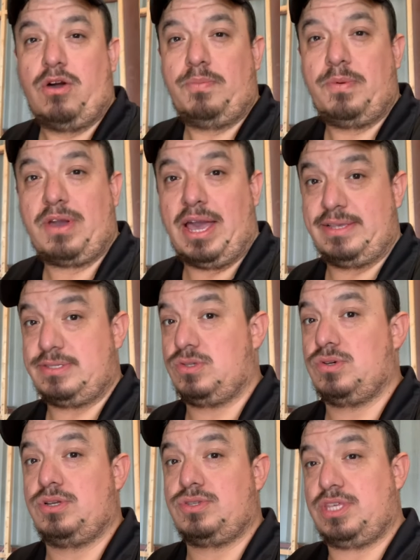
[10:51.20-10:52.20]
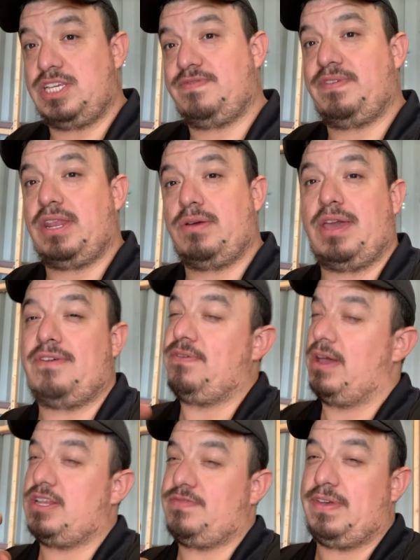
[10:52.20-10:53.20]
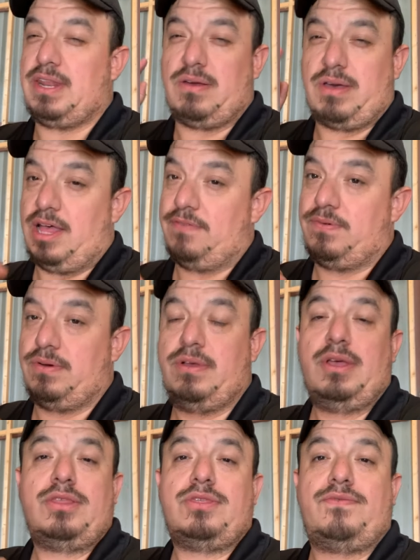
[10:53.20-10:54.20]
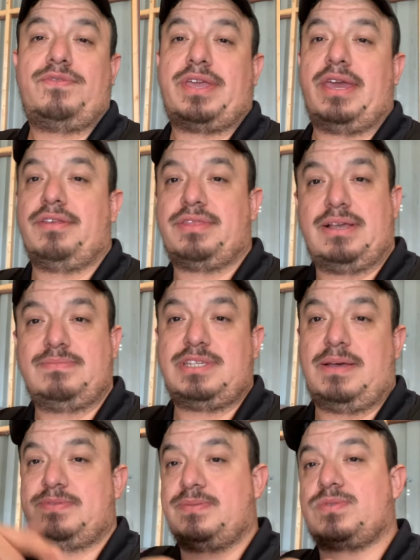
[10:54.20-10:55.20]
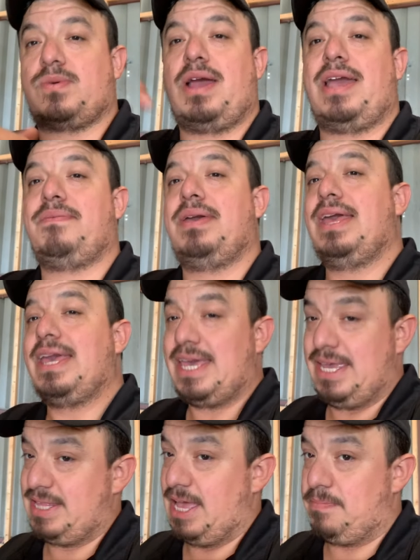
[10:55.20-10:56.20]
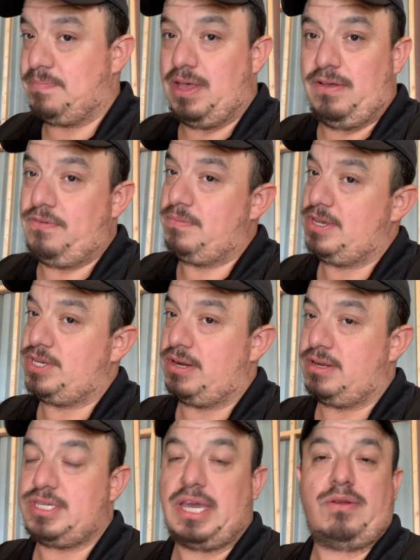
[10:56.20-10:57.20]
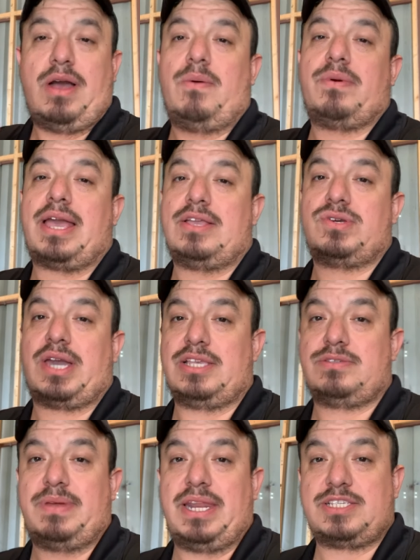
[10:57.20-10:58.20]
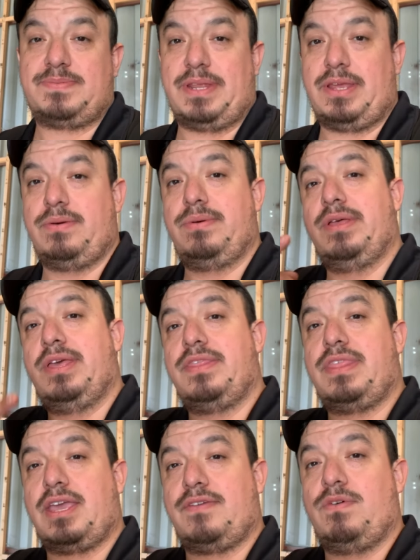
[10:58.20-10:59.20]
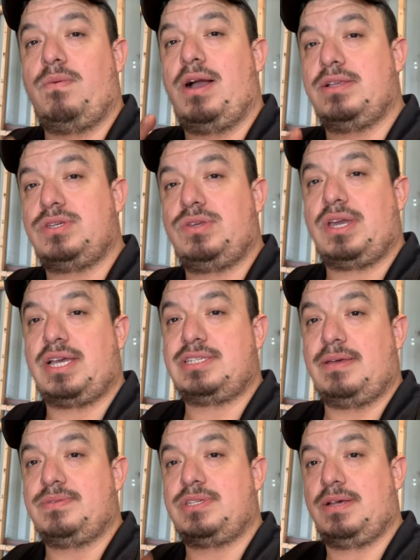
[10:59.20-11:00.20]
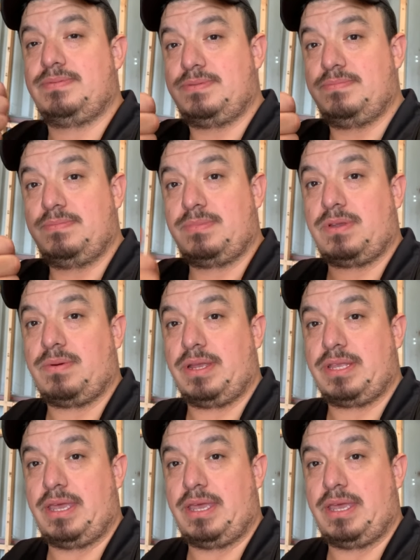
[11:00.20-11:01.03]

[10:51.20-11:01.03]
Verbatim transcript: hope you guys enjoyed today's video and found this video helpful. Don't forget to thumbs up, subscribe, hit that bell for me, share the channel. I will catch you guys in my next video. Thank you for watching. You guys have yourselves a great